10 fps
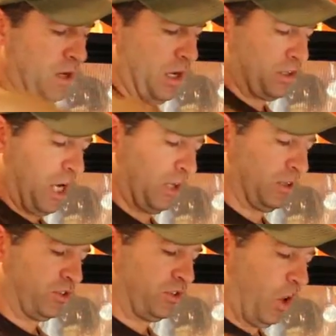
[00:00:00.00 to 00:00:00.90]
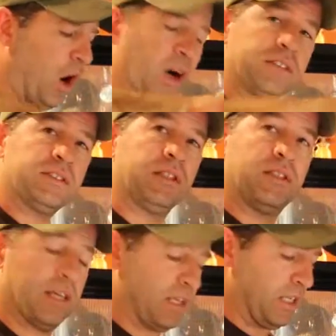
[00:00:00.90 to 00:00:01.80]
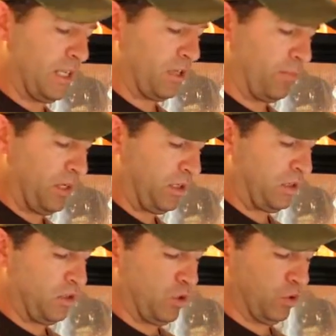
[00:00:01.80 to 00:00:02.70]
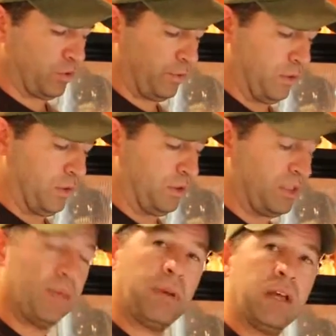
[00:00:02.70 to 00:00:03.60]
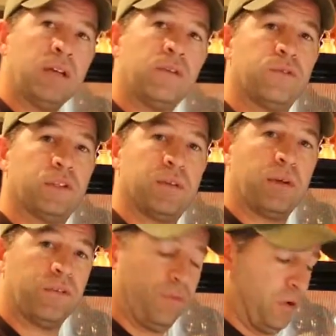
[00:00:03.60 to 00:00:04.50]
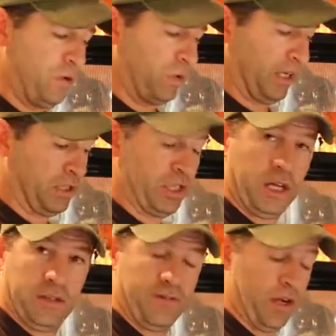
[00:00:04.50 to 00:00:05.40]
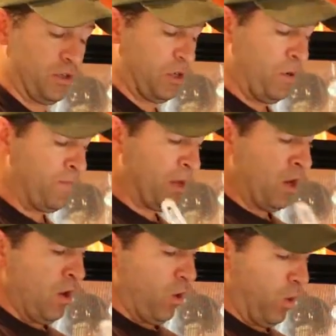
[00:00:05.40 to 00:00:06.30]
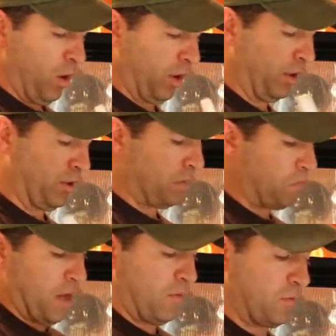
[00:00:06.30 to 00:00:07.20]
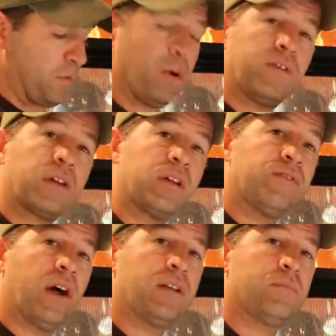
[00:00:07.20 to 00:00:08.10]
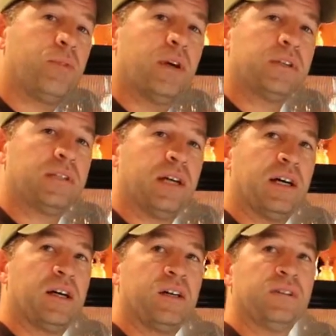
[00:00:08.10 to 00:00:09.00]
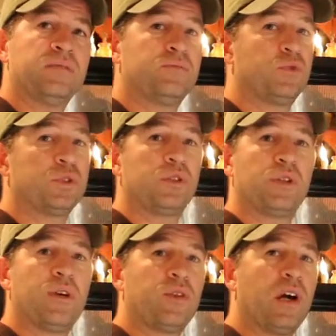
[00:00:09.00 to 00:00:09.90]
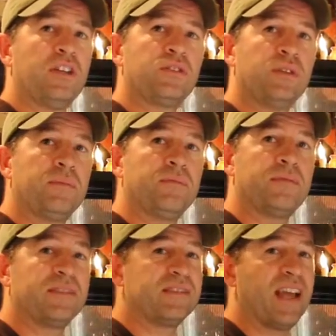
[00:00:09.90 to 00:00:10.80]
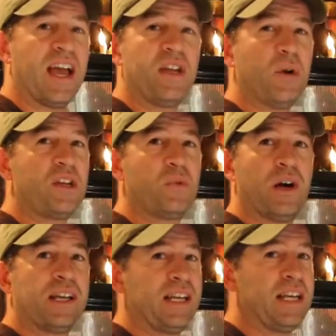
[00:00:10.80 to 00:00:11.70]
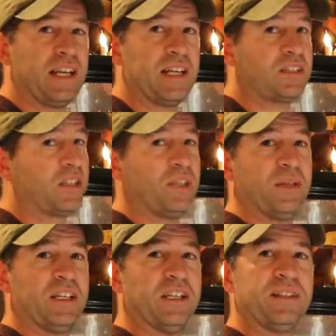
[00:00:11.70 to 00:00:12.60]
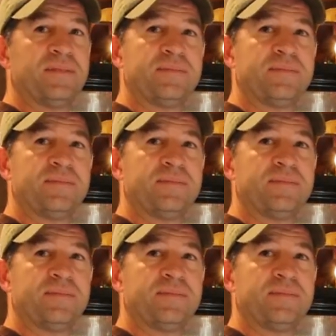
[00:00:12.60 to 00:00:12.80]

a chocolate sauce that can either be used for dipping fruit, chocolate fondue, or it would be perfectly fine to put drizzle it over ice cream. Any way you want to eat it, it's going to be good.